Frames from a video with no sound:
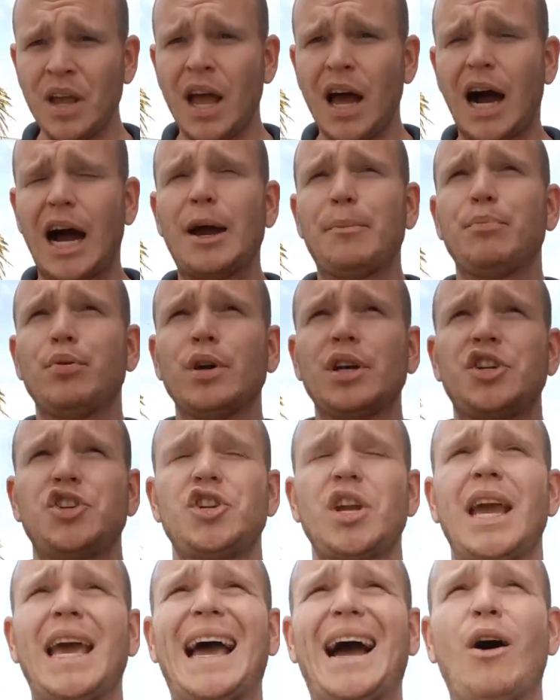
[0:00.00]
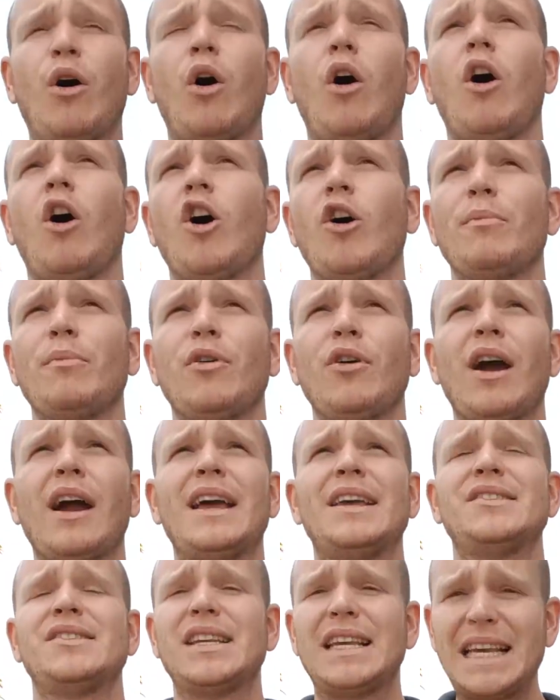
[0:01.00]
I appreciate how armor
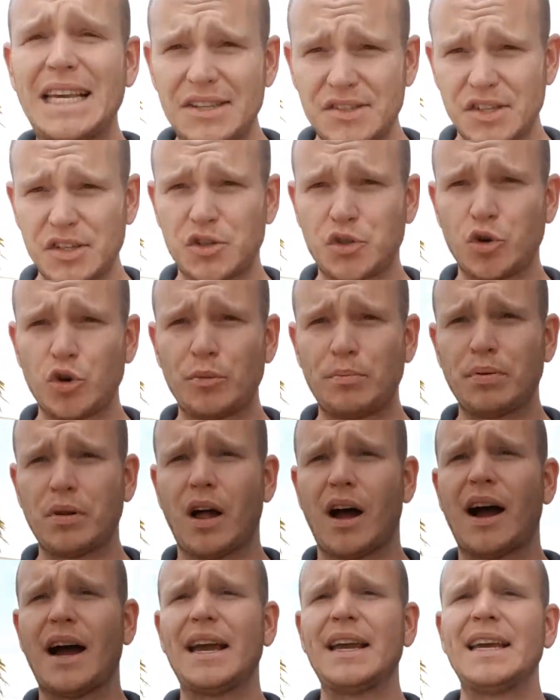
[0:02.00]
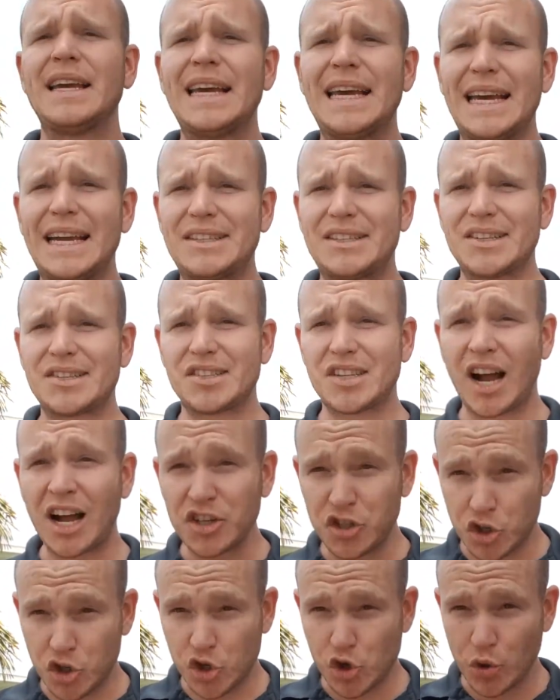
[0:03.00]
is easy to apply. It does not
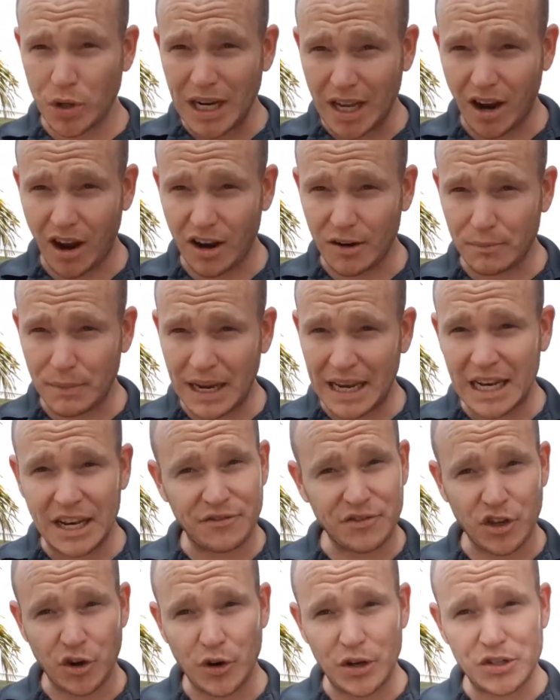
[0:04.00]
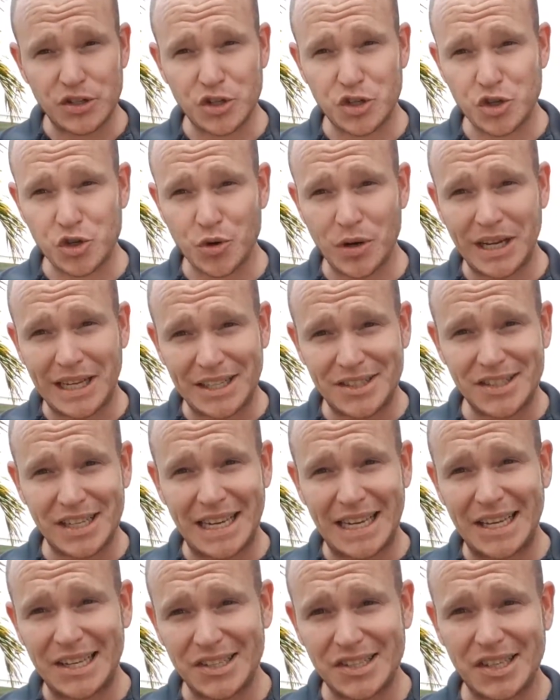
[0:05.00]
streak on me, and if there is a streak, it's
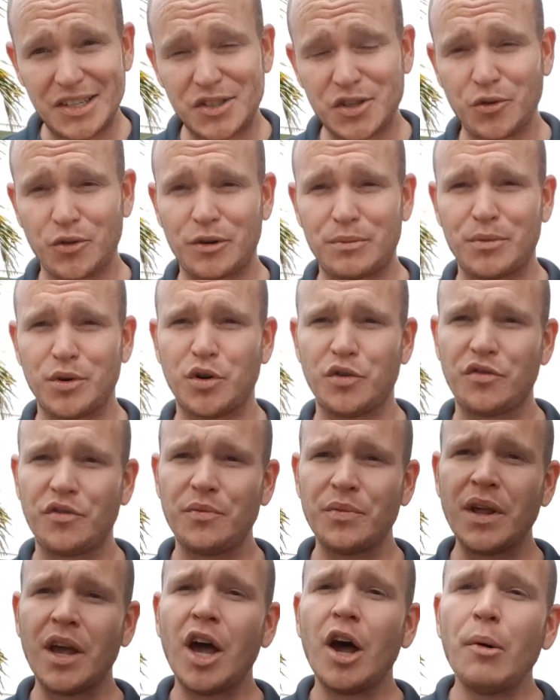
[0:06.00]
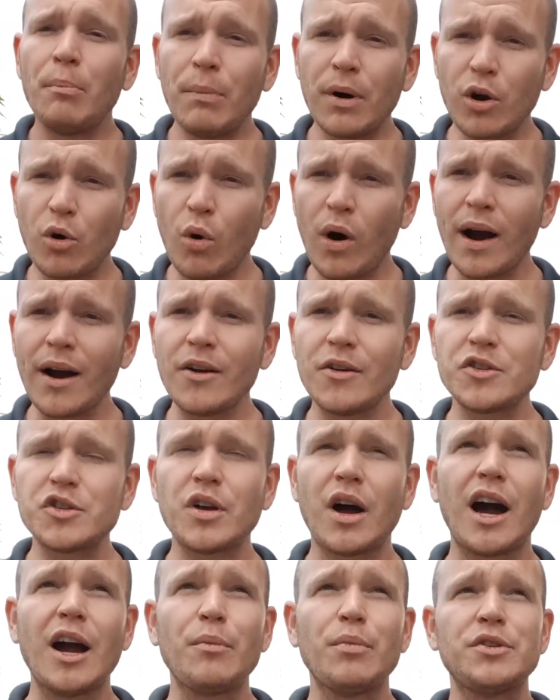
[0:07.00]
easy to remove. Meguiars
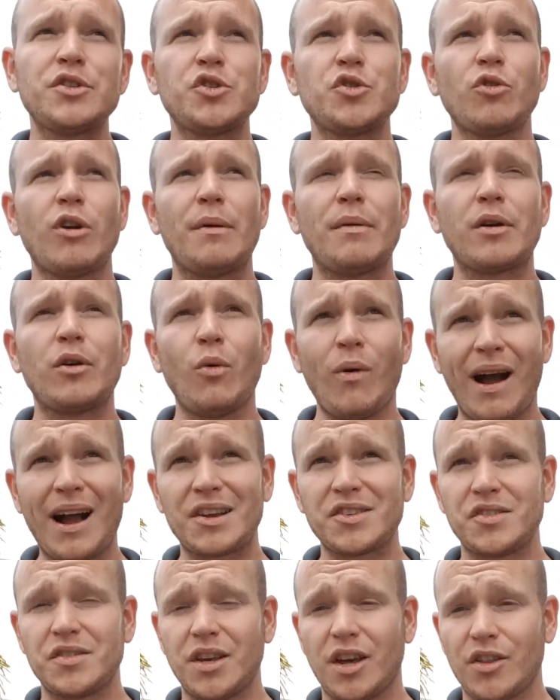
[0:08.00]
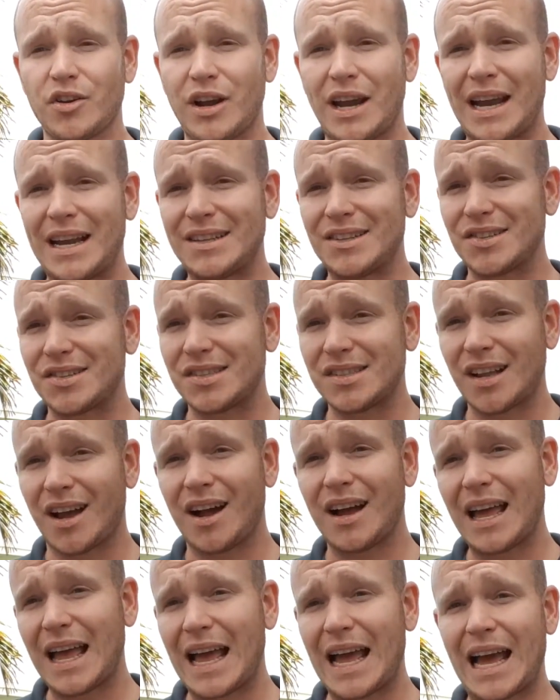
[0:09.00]
hybrid ceramic wax, on the other hand, does
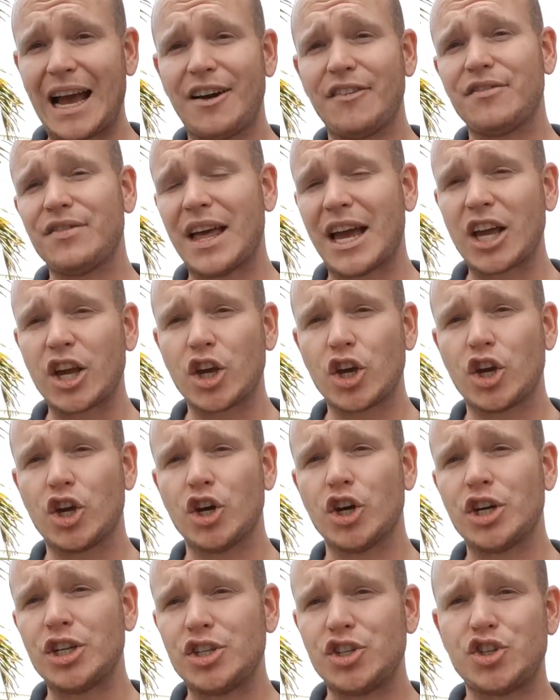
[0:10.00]
not have that good,